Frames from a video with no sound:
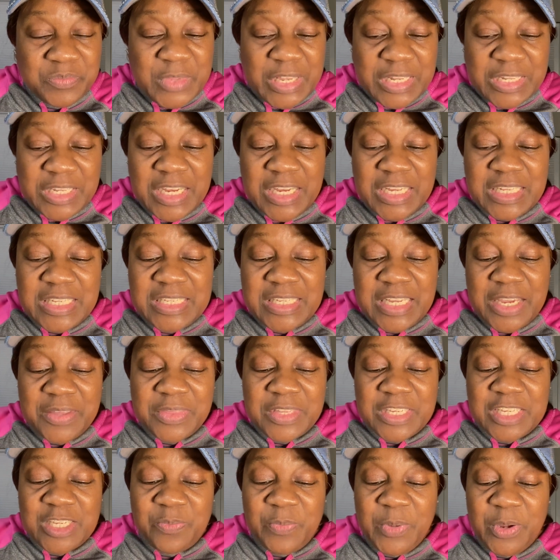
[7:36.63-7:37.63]
Thus
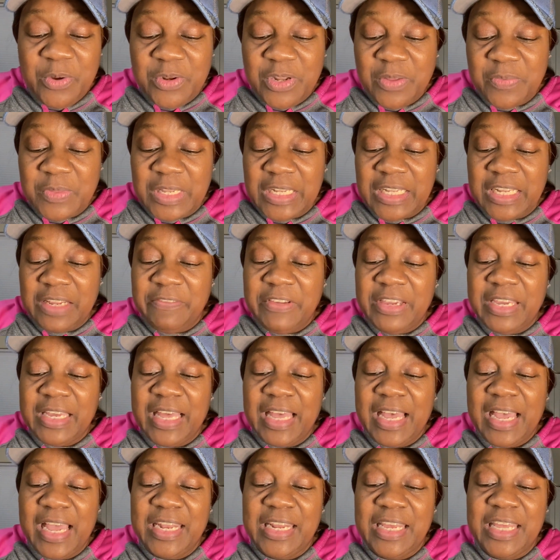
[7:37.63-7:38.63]
said the Spirit of the living
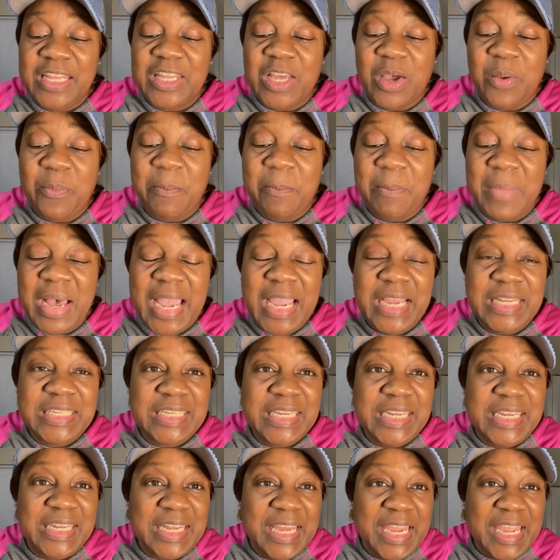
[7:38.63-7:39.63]
God, in the
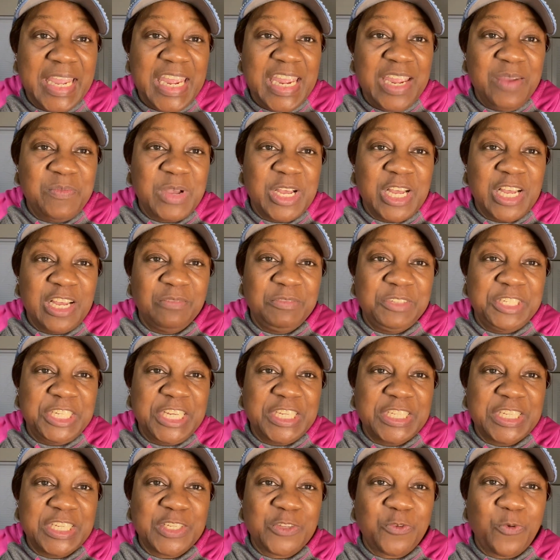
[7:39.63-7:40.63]
mighty name of
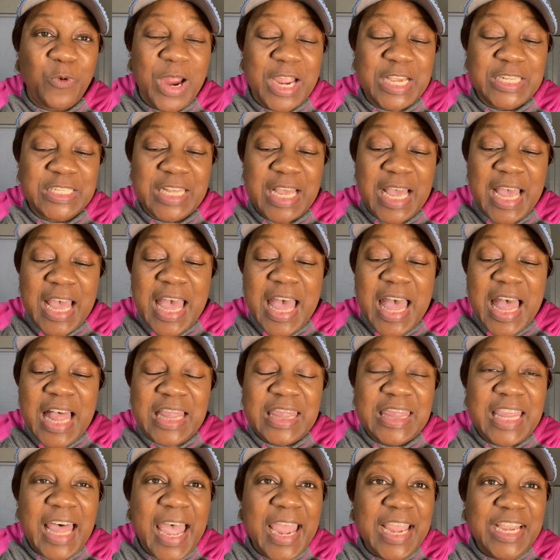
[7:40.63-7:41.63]
Jesus Christ.
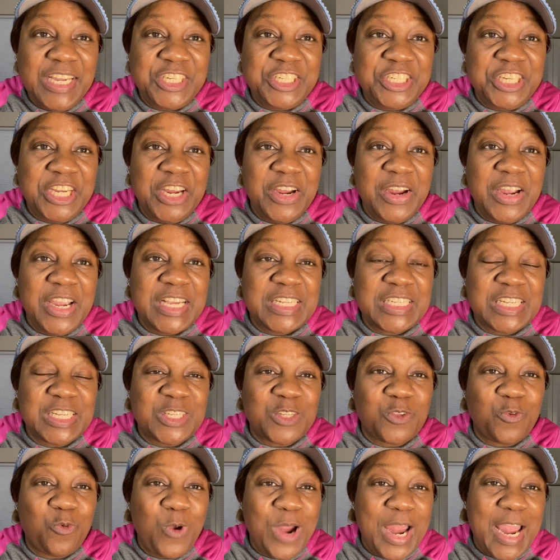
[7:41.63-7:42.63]
Like, share, and
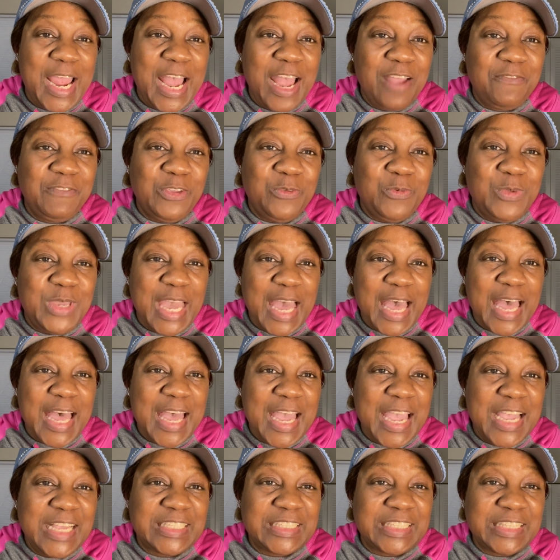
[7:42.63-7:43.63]
subscribe, you
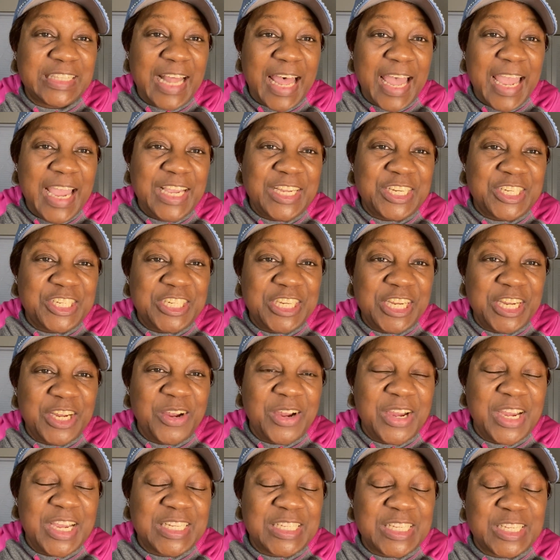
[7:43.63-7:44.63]
guys. Like,
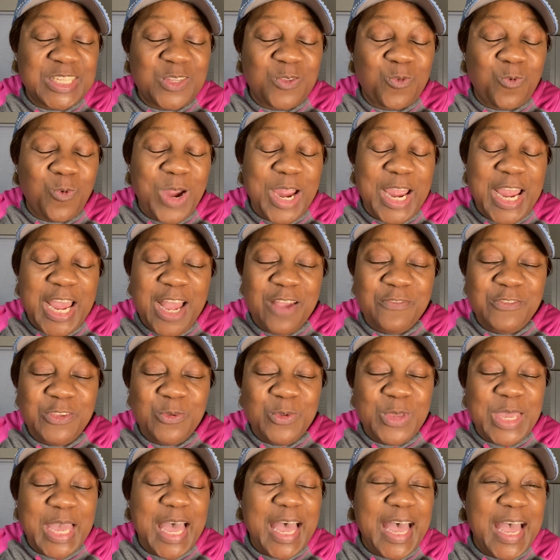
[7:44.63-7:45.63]
share, and subscribe,
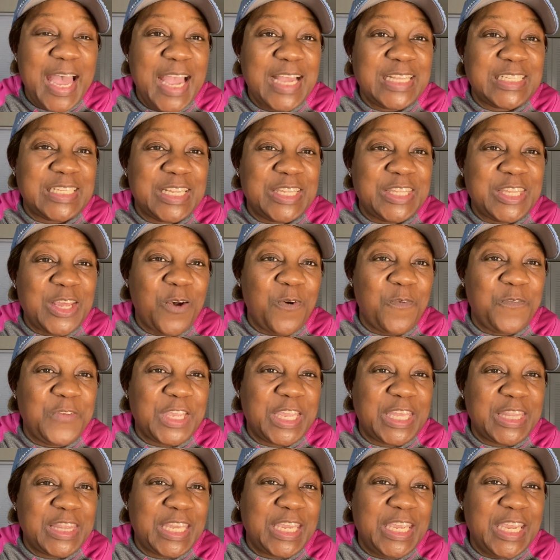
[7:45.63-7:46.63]
you guys. And don't
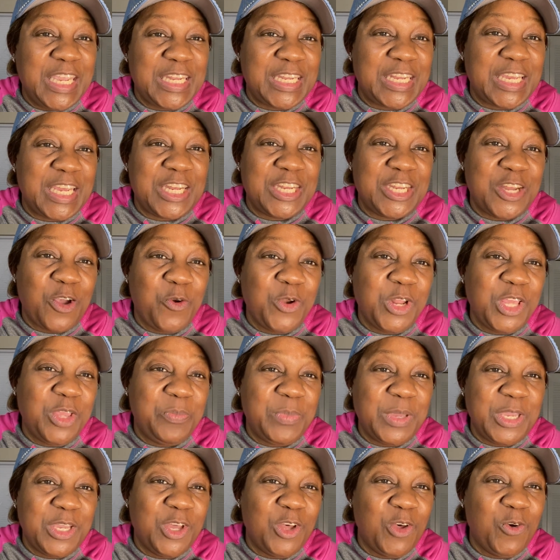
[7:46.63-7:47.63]
forget to hit that noti
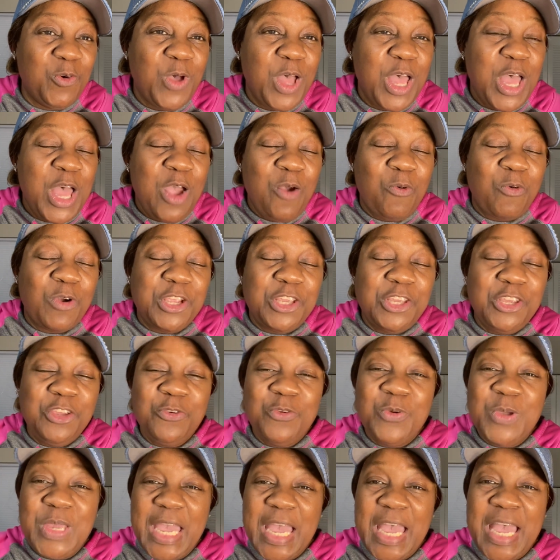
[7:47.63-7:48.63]
bell where
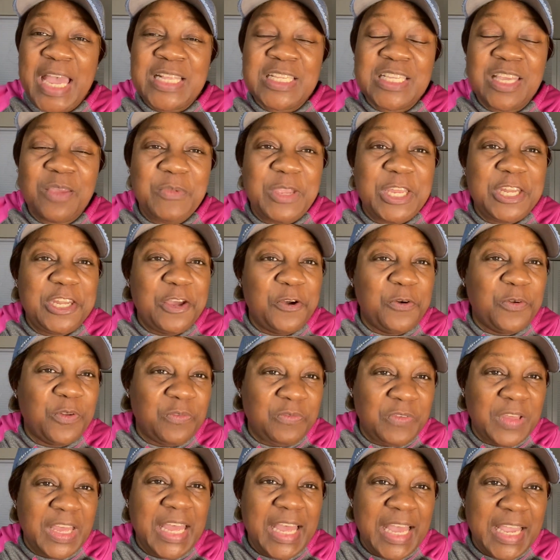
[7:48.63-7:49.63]
you guys can be
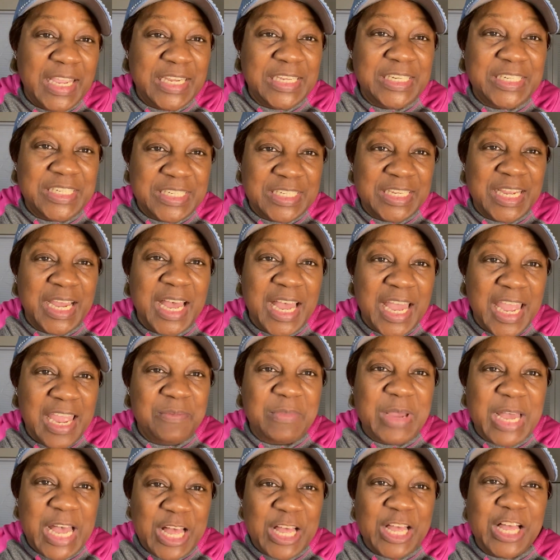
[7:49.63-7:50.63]
notified each
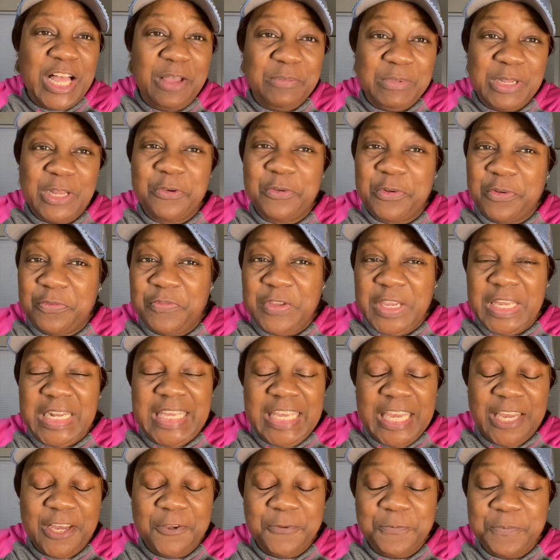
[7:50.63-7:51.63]
time I upload a
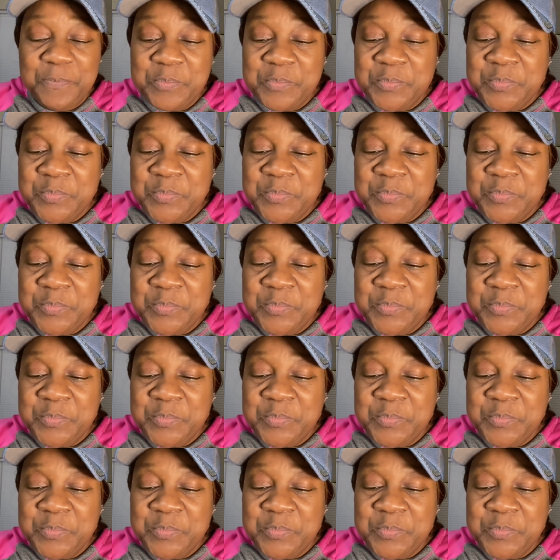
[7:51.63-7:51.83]
video.